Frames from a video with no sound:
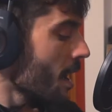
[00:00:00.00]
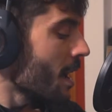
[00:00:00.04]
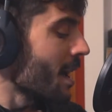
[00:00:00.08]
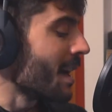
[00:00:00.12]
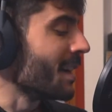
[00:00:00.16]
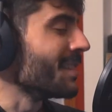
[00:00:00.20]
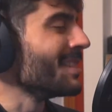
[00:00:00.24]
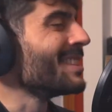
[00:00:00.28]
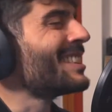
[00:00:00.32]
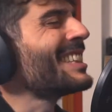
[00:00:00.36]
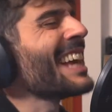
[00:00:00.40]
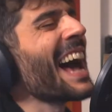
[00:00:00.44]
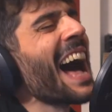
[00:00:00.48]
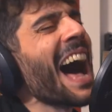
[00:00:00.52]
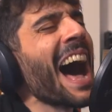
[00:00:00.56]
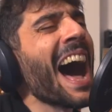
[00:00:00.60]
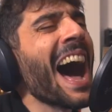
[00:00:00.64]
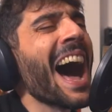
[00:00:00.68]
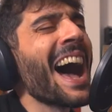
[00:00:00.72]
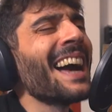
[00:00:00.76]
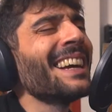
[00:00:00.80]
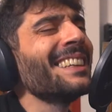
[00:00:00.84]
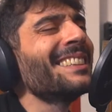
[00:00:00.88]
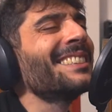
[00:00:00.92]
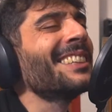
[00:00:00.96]
And
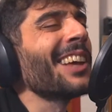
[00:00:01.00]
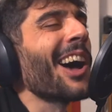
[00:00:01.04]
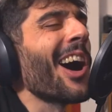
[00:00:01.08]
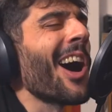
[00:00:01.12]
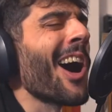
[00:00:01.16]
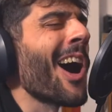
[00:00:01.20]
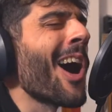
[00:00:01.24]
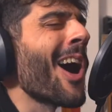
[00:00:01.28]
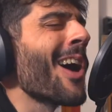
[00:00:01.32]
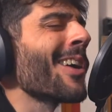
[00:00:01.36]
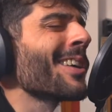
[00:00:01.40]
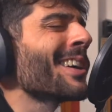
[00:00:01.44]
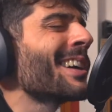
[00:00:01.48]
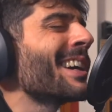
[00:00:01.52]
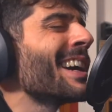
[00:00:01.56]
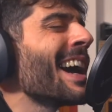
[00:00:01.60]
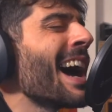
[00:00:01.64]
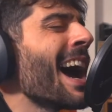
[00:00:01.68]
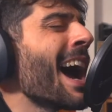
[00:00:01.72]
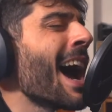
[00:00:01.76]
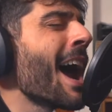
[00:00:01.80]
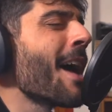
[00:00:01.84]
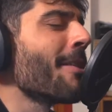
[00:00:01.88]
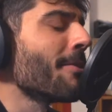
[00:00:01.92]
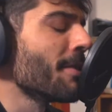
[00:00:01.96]
I don't
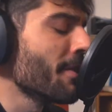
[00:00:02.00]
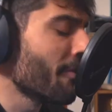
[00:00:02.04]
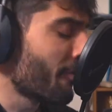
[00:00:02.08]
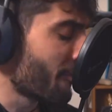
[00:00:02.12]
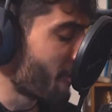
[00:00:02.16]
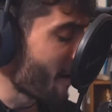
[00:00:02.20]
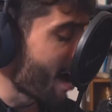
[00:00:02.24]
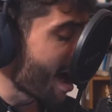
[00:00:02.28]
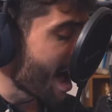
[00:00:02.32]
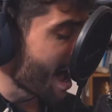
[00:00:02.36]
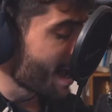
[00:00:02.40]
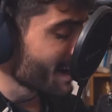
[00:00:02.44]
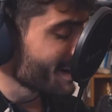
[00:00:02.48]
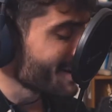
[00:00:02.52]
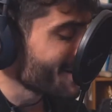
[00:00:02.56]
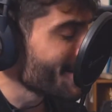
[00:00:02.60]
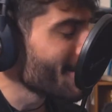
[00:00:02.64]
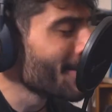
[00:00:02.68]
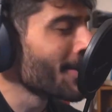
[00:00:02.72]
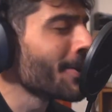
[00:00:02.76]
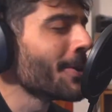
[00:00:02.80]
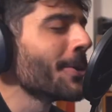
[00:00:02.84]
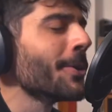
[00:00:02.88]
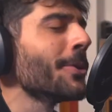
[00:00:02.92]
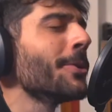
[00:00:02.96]
care if I
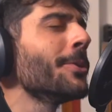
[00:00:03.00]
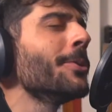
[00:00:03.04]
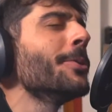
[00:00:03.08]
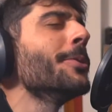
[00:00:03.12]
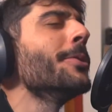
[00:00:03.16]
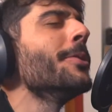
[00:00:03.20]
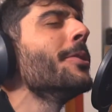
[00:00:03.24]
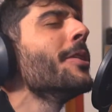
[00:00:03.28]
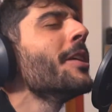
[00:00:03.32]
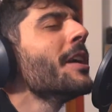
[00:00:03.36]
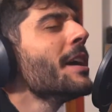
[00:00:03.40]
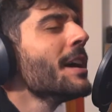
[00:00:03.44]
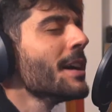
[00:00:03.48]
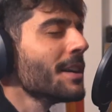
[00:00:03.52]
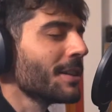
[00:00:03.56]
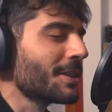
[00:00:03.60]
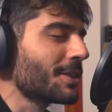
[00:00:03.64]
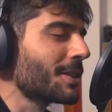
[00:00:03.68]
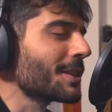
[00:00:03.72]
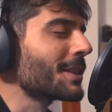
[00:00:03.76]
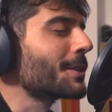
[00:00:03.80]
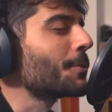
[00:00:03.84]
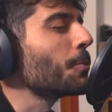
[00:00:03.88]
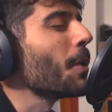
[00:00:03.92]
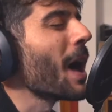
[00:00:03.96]
know
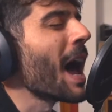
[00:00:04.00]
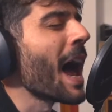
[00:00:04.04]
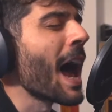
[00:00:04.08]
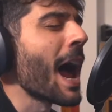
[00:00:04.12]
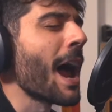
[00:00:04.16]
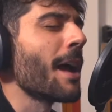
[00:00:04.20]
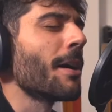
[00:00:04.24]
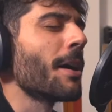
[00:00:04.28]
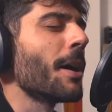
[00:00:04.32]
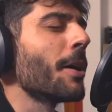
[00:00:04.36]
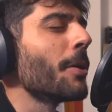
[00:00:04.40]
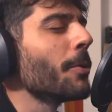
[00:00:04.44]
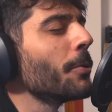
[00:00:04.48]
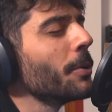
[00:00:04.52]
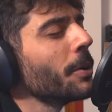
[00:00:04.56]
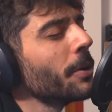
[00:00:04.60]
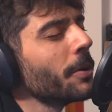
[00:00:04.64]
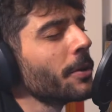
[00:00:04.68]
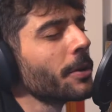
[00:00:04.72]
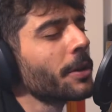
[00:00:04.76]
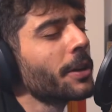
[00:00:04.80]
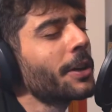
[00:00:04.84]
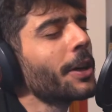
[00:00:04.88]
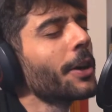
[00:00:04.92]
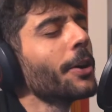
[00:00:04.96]
just where I
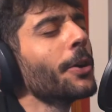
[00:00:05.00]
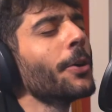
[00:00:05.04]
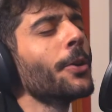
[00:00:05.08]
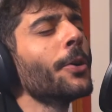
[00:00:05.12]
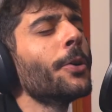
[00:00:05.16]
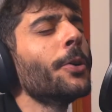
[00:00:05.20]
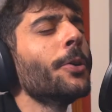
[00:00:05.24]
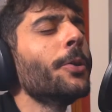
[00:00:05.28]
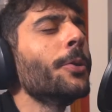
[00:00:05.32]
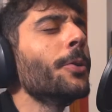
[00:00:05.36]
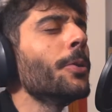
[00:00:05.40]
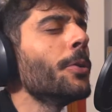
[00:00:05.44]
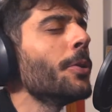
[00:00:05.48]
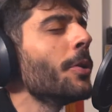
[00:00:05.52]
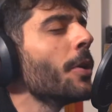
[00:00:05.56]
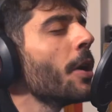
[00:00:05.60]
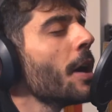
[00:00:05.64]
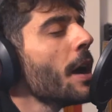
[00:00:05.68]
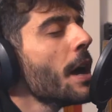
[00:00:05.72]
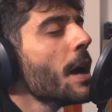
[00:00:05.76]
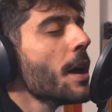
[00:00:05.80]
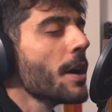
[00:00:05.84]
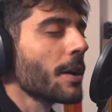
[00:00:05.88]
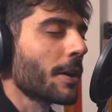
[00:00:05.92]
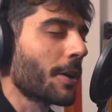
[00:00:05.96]
will go.
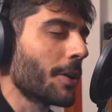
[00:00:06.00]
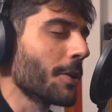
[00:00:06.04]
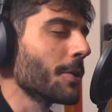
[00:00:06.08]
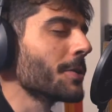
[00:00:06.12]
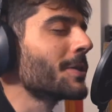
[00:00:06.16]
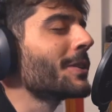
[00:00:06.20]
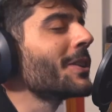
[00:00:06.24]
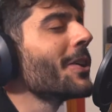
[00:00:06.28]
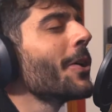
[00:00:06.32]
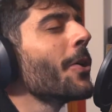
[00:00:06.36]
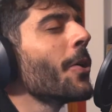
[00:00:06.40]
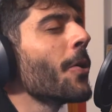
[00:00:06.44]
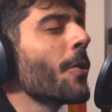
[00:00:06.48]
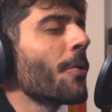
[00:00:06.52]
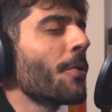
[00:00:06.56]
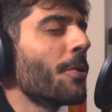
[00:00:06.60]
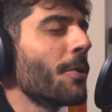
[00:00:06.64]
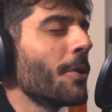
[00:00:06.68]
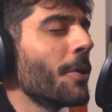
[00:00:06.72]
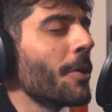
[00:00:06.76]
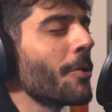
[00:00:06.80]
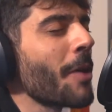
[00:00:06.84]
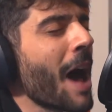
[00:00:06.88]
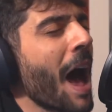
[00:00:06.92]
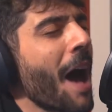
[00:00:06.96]
Cause all
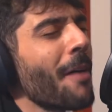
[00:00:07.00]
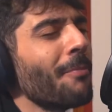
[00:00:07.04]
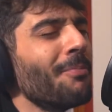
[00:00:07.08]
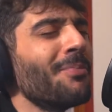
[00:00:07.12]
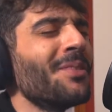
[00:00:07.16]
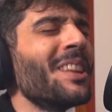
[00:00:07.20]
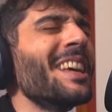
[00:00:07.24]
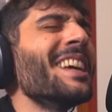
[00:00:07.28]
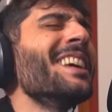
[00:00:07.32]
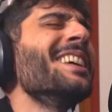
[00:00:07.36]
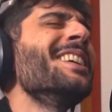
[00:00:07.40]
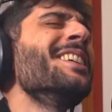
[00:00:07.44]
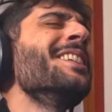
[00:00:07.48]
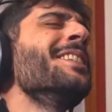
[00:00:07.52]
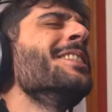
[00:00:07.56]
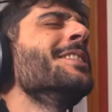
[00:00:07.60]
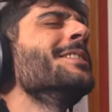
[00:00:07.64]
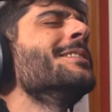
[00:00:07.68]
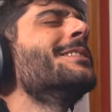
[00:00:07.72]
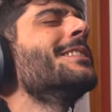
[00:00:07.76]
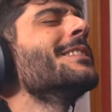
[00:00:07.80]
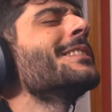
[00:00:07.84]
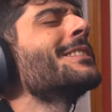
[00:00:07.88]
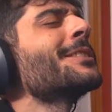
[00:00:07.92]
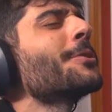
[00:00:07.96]
I
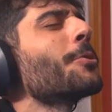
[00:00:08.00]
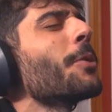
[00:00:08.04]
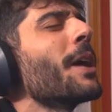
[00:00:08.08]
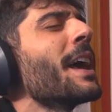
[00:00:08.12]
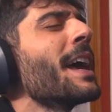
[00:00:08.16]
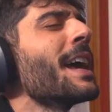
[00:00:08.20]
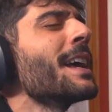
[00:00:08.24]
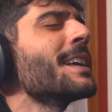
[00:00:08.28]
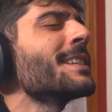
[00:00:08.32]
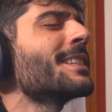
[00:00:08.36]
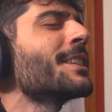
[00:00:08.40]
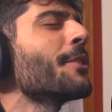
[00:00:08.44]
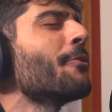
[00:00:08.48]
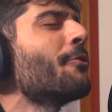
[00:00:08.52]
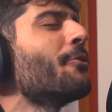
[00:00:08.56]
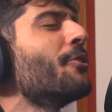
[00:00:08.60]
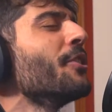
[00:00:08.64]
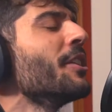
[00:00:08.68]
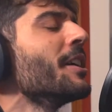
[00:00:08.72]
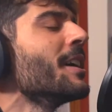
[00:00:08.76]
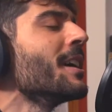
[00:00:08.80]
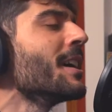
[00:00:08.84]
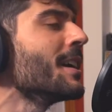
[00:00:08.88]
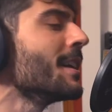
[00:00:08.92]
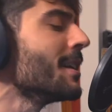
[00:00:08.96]
need is crazy
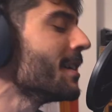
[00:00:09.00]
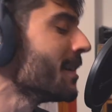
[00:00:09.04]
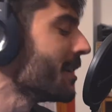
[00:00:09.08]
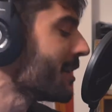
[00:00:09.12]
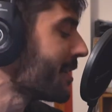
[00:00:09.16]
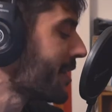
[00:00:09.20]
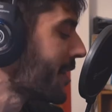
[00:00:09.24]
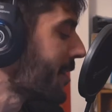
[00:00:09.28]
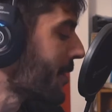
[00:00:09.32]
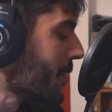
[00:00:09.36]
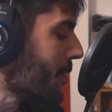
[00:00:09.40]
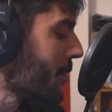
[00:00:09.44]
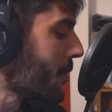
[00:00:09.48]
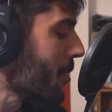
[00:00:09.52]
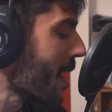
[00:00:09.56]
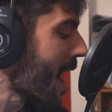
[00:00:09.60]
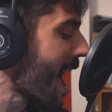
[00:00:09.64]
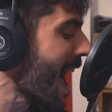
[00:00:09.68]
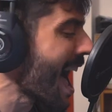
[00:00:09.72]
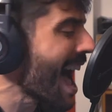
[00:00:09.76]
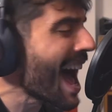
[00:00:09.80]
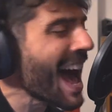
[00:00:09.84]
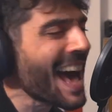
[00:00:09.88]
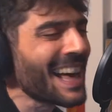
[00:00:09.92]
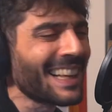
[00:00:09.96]
feeling a
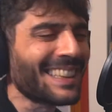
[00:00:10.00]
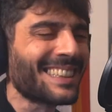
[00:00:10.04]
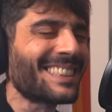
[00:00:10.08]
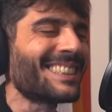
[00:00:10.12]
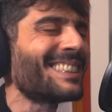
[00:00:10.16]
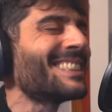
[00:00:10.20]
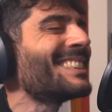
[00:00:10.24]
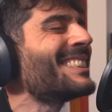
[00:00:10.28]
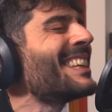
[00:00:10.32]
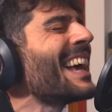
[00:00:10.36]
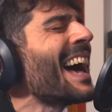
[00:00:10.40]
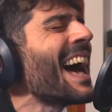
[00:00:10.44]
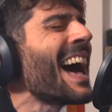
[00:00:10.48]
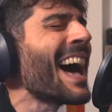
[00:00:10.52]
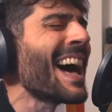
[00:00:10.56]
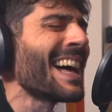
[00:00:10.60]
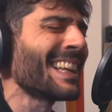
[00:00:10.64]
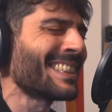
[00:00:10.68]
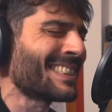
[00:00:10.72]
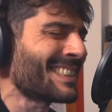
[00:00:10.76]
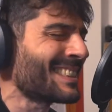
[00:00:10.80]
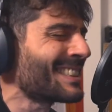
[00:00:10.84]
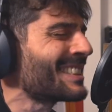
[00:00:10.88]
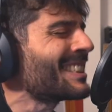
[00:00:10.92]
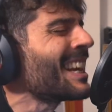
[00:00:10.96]
rat
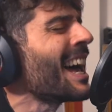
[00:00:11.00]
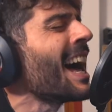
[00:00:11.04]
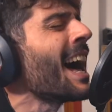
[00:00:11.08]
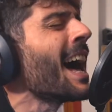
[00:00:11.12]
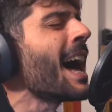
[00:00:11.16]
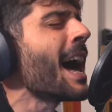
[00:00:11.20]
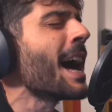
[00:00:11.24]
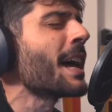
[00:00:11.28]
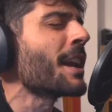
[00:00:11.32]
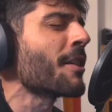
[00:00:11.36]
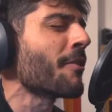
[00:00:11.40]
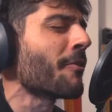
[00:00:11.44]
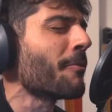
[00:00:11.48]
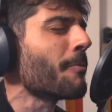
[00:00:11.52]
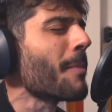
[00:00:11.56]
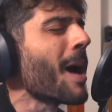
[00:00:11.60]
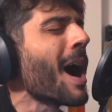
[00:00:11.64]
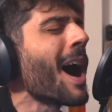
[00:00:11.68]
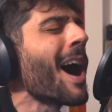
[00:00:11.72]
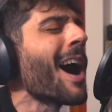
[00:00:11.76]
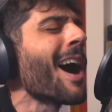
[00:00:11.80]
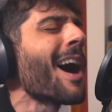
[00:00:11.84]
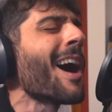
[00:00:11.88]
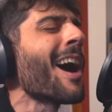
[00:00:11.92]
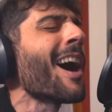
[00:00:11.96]
tat tat of
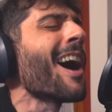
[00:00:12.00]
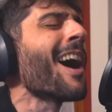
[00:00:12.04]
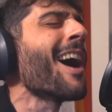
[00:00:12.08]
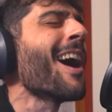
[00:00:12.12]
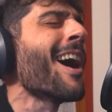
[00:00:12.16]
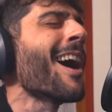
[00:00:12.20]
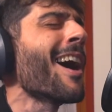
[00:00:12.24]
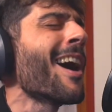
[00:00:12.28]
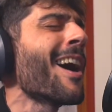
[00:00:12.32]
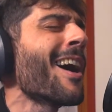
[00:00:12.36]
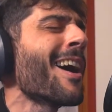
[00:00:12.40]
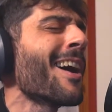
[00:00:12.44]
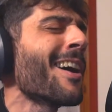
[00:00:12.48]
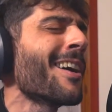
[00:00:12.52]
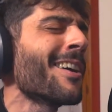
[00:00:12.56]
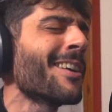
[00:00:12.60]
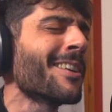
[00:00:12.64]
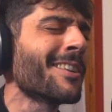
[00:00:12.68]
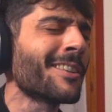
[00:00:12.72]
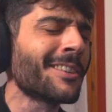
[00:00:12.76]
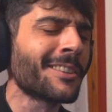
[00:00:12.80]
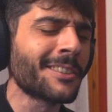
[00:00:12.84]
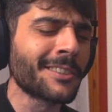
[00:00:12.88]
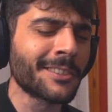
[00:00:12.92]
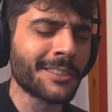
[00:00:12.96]
my
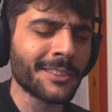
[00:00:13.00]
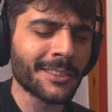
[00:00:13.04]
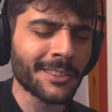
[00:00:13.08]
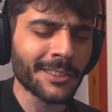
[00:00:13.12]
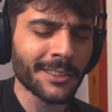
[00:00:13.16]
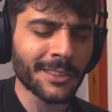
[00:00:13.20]
heart.